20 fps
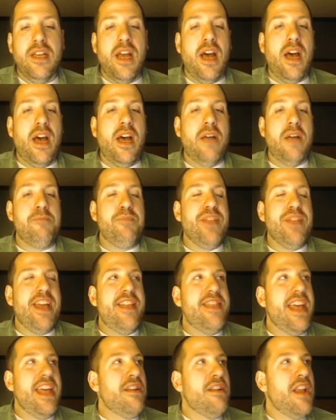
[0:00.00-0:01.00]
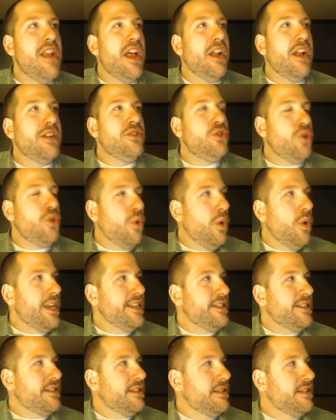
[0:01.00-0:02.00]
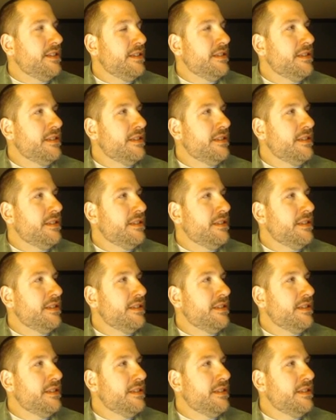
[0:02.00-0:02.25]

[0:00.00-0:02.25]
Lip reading: And then choice.